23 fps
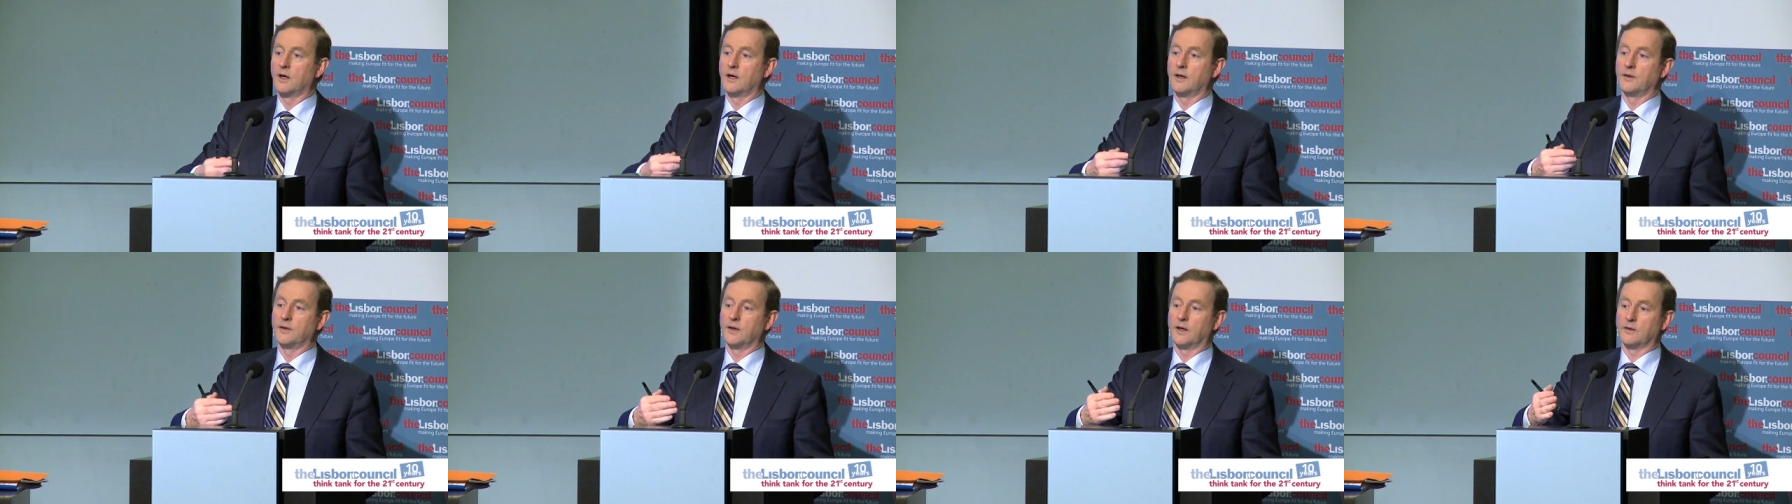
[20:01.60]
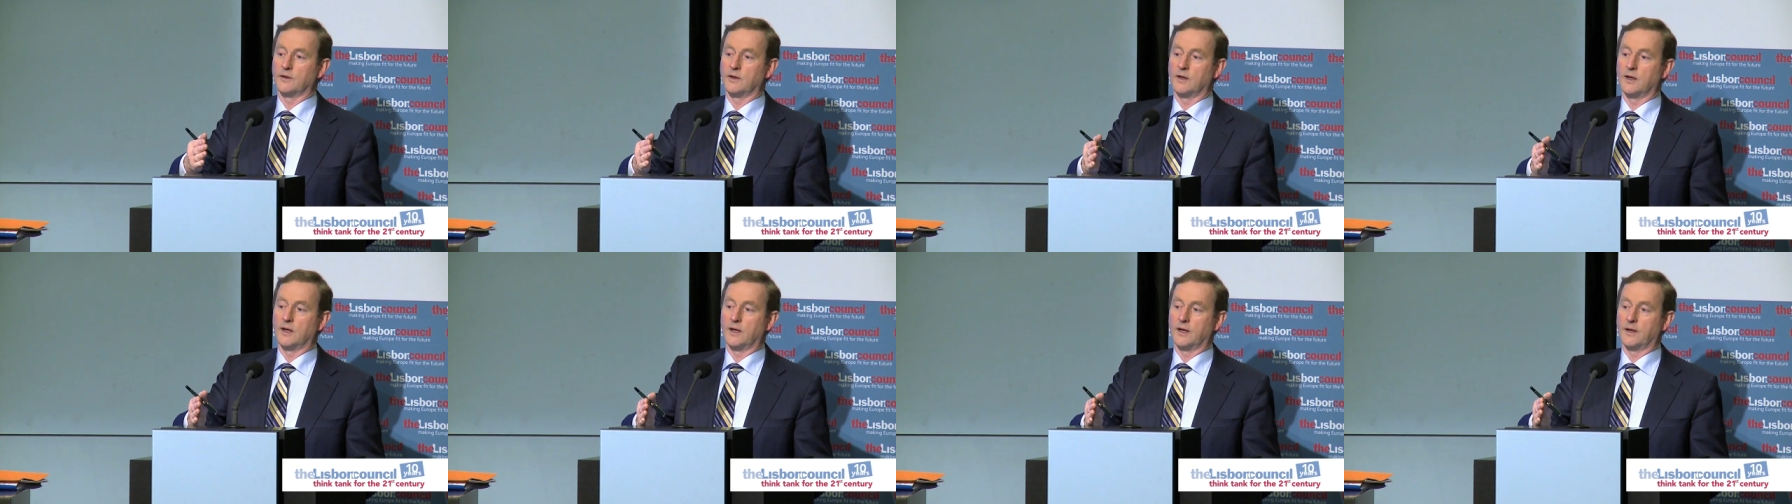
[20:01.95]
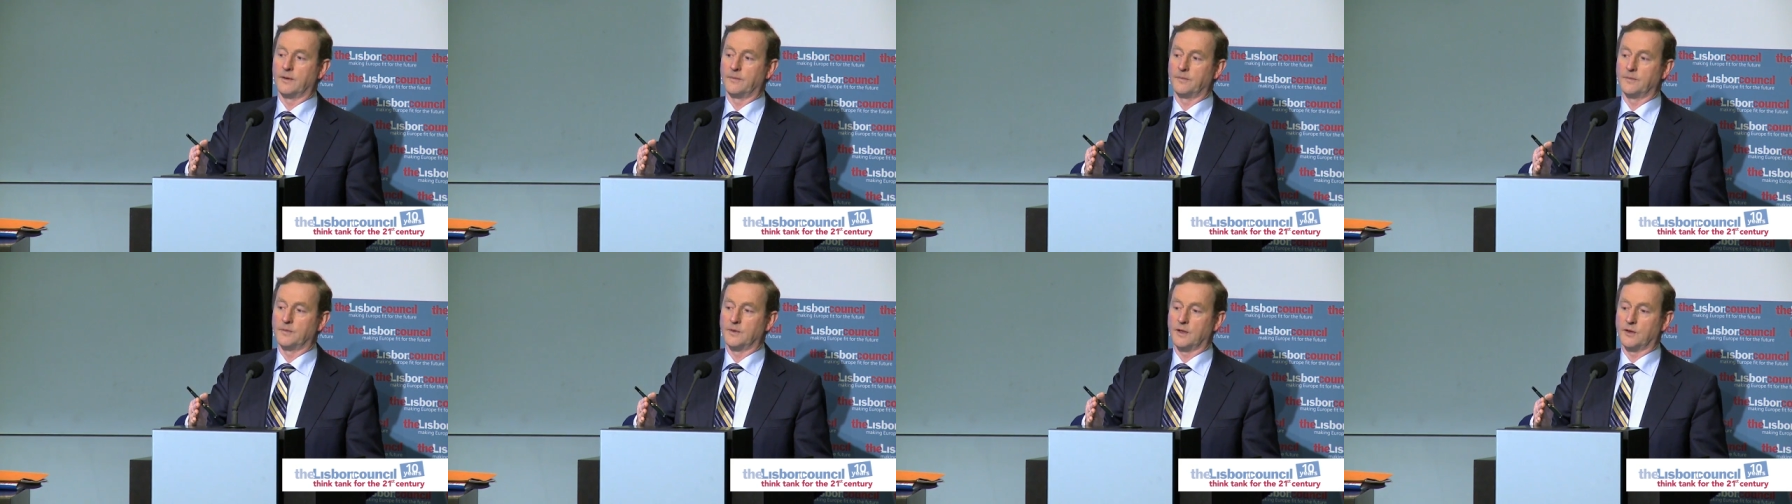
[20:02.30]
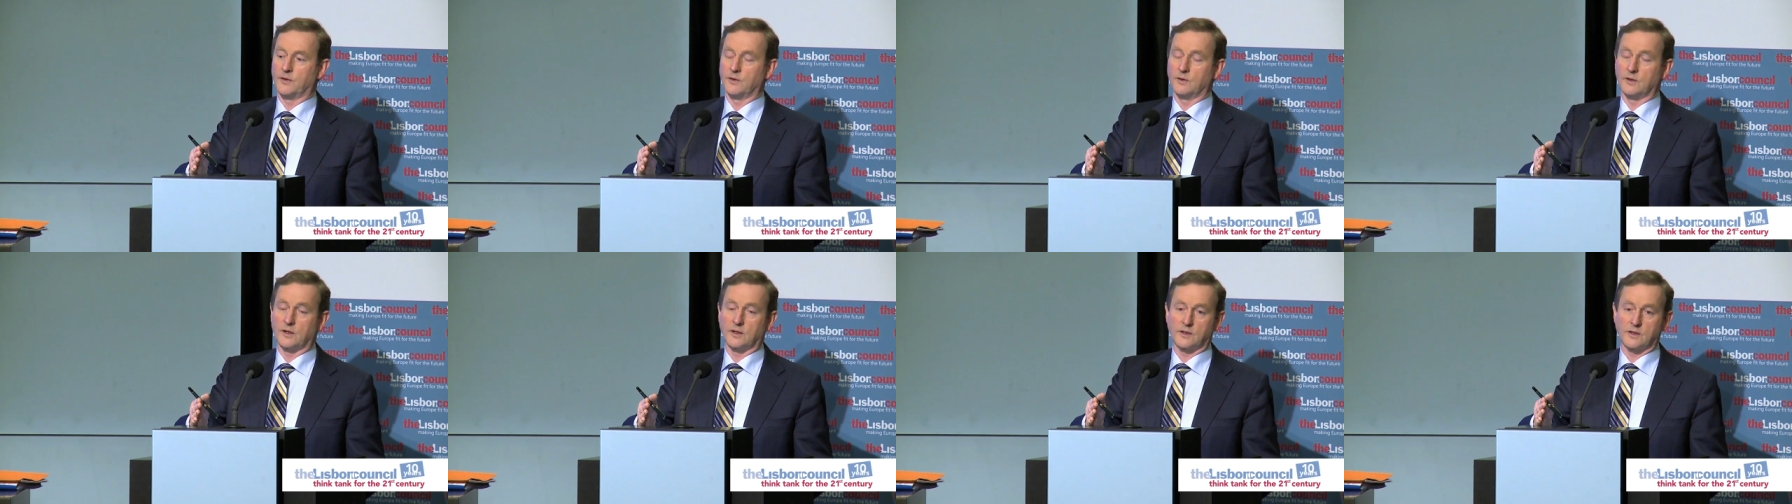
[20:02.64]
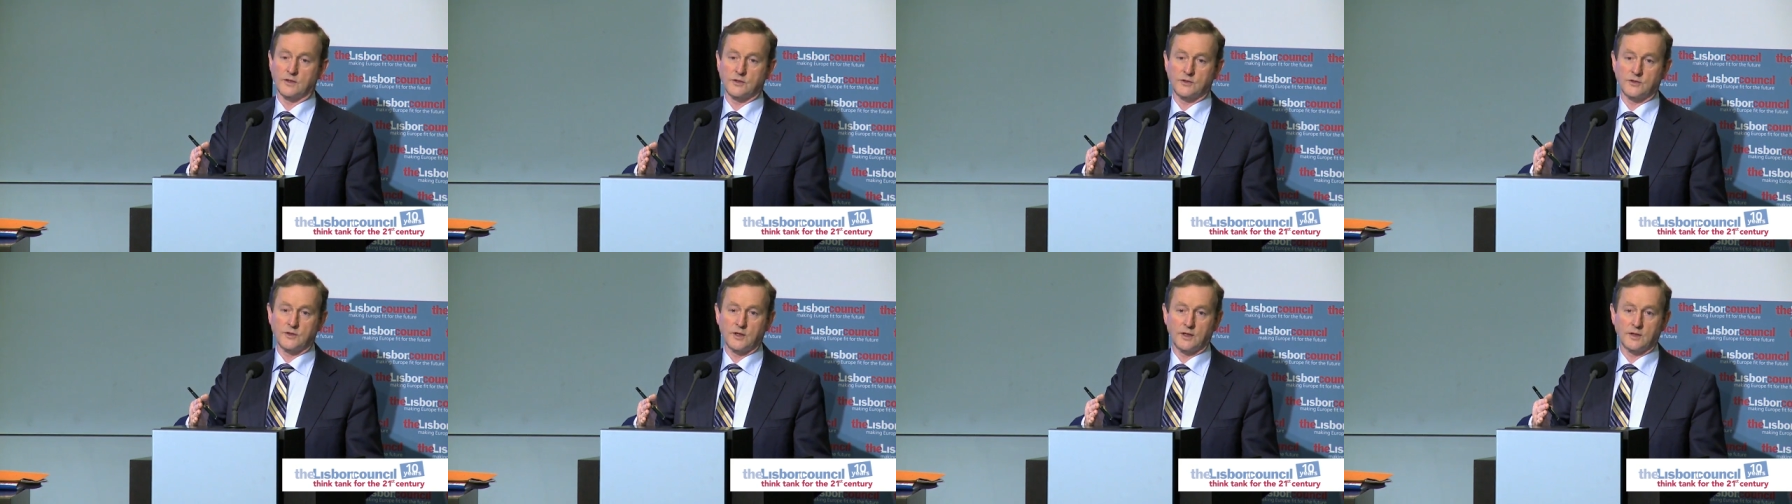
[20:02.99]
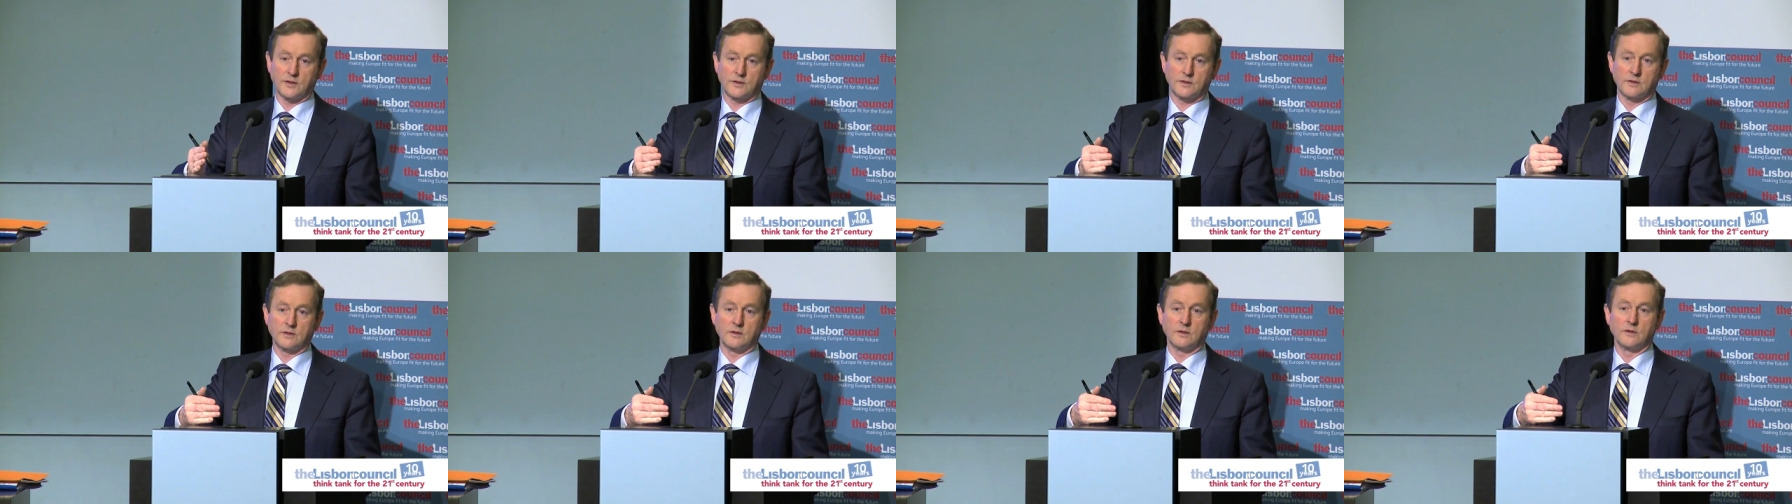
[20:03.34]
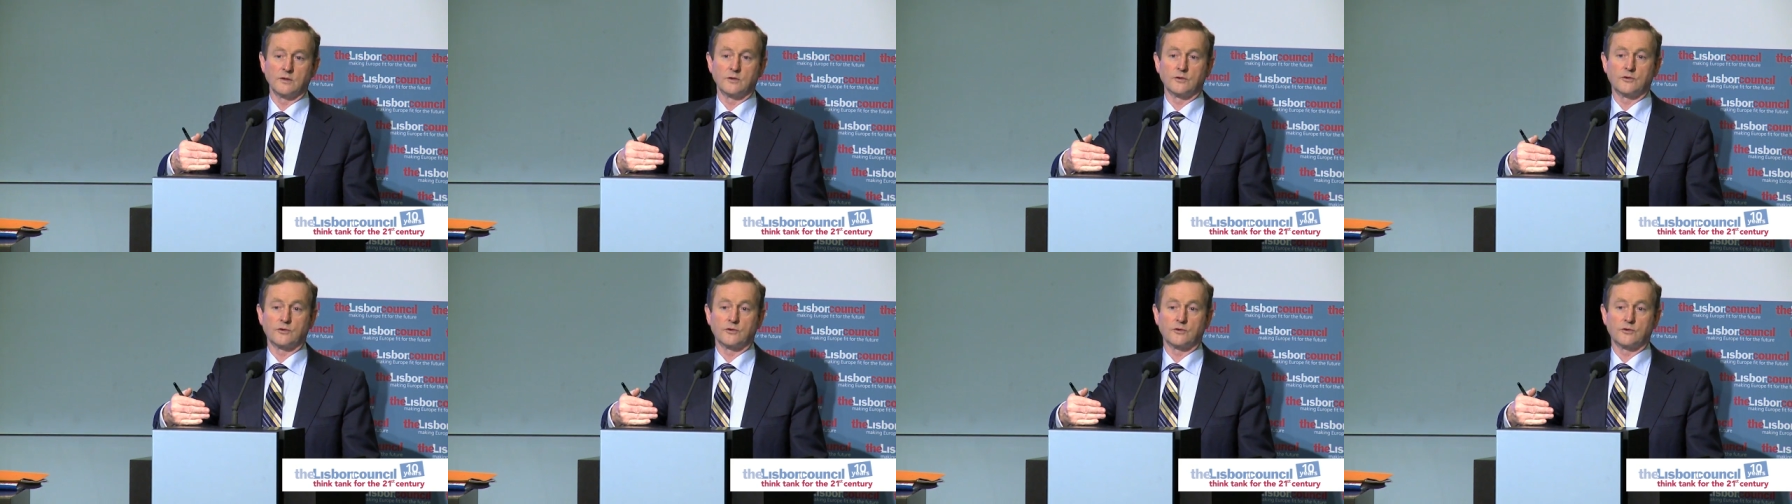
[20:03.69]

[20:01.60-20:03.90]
and that that the United States